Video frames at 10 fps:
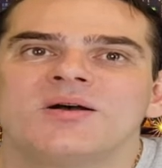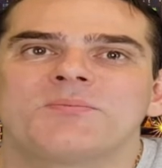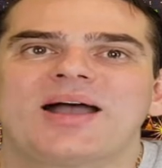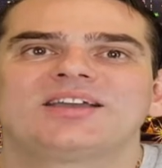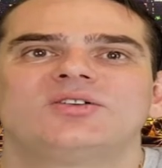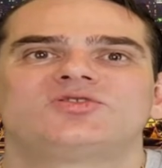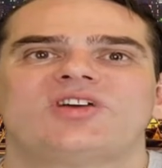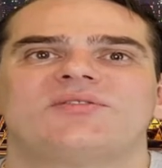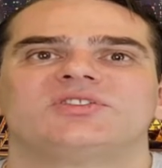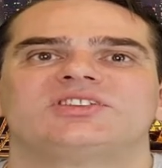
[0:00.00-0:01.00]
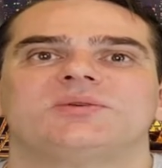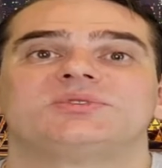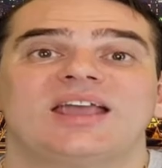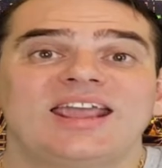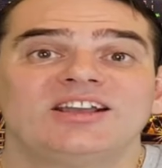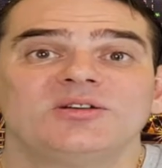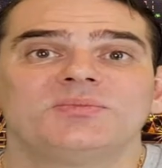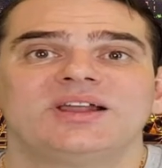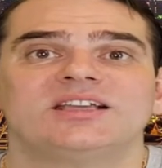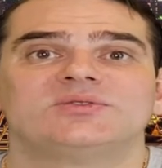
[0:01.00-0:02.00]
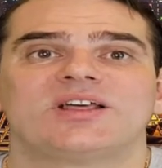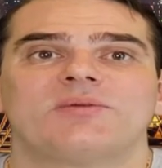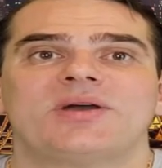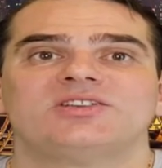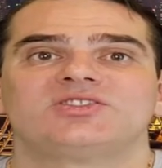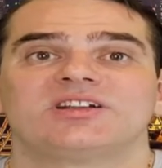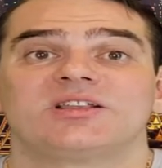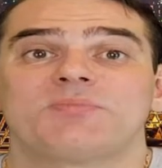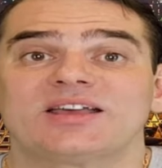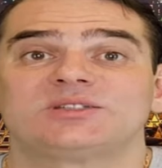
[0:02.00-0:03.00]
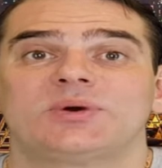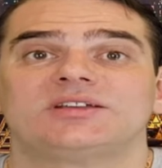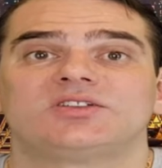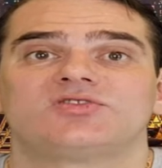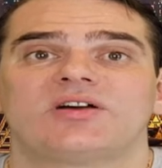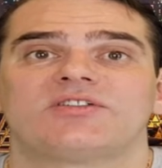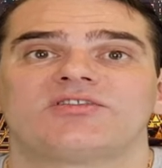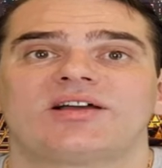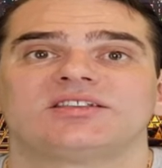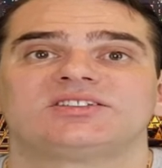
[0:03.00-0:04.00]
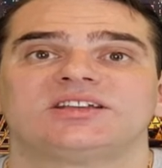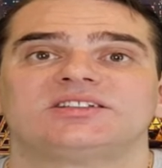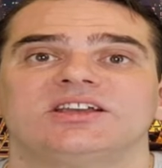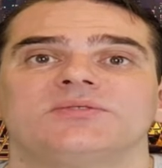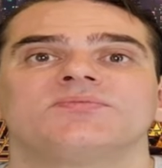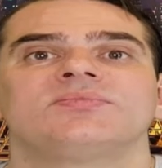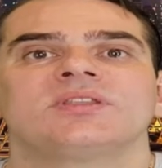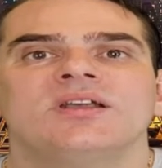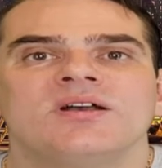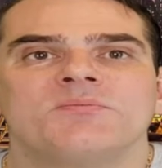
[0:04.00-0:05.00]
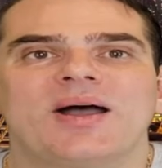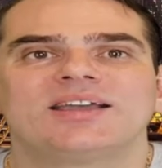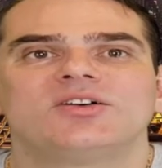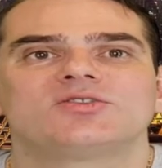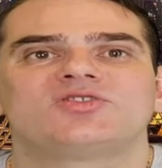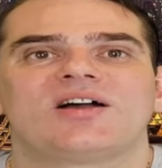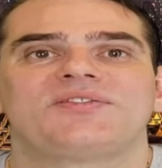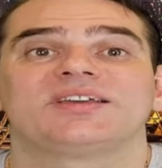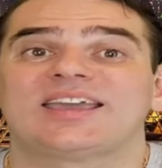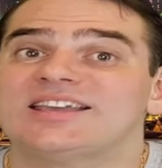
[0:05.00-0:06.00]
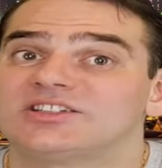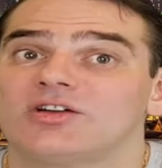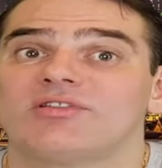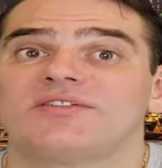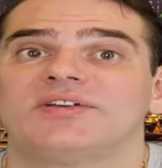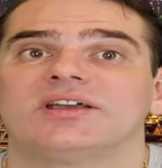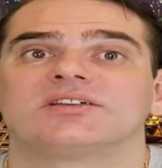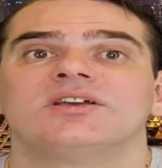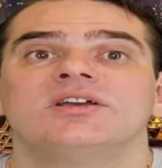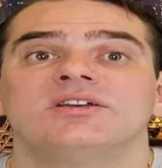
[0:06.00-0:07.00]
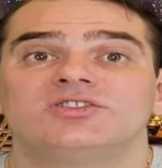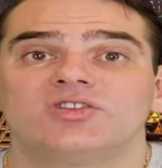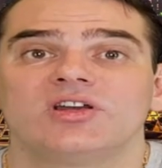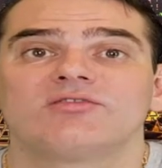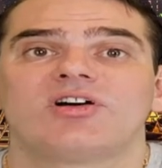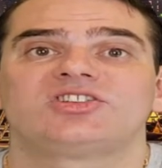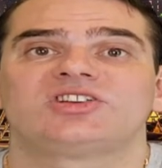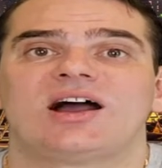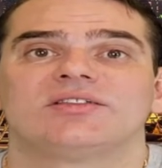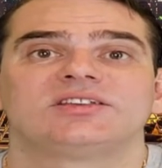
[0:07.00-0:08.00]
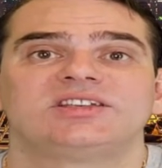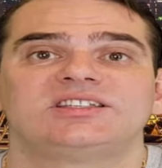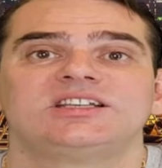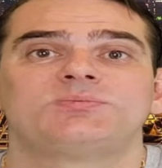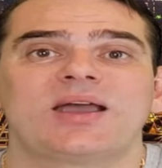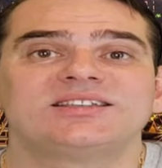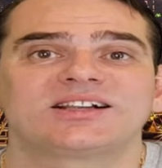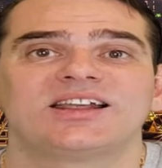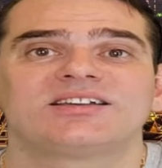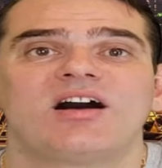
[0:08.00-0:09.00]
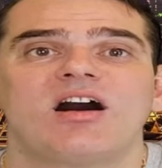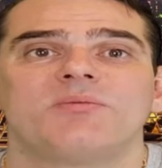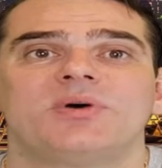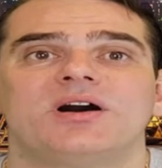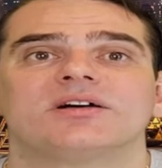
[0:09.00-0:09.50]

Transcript: Bangkok travel tips are incomplete without mentioning the best ways to travel around the city. Bangkok traffic is horrific. During rush hour, the city is basically a car park.